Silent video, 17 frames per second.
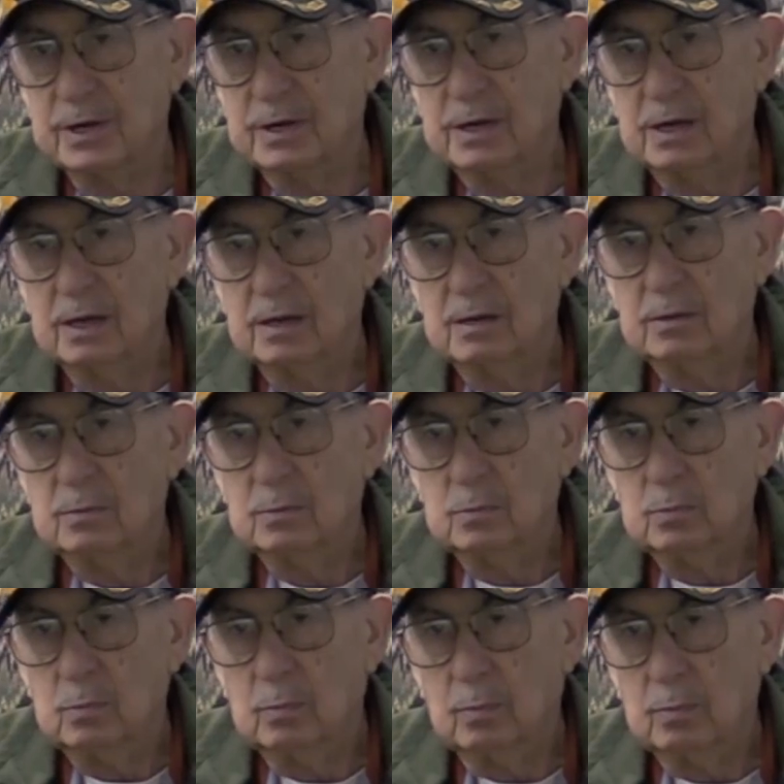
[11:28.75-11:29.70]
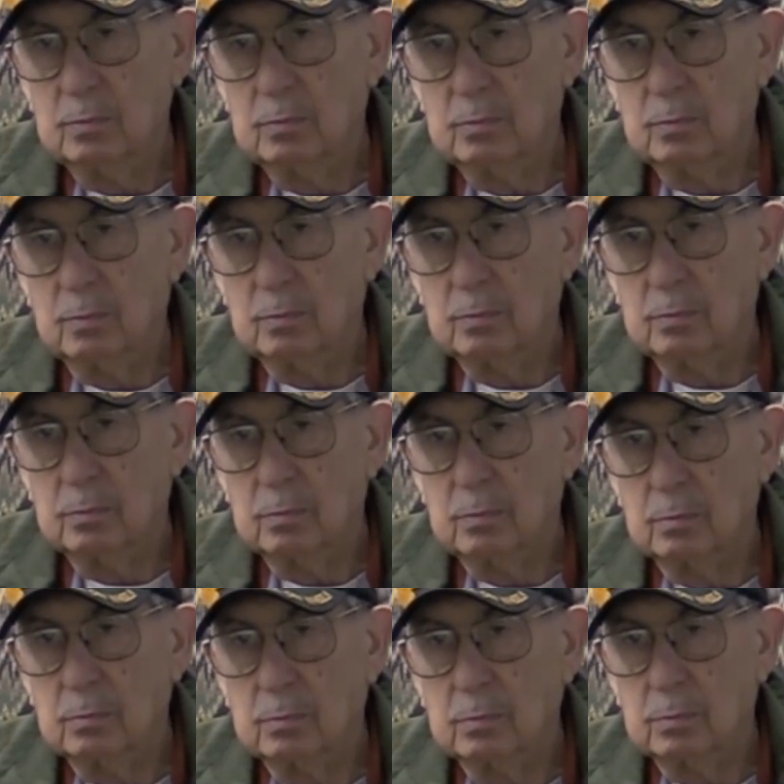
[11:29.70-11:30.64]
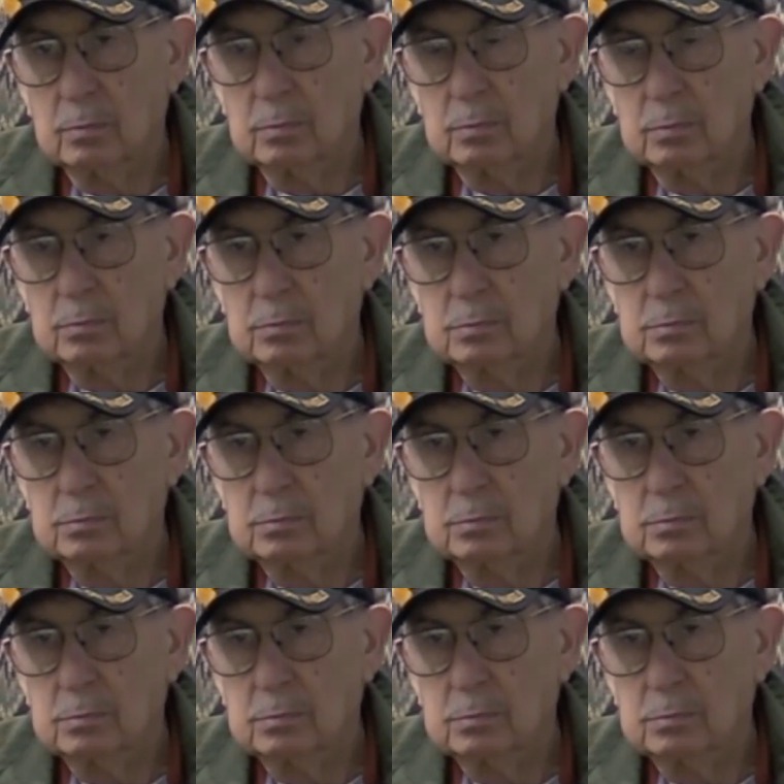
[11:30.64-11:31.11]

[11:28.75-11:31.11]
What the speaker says: So you were younger than all your classmates then?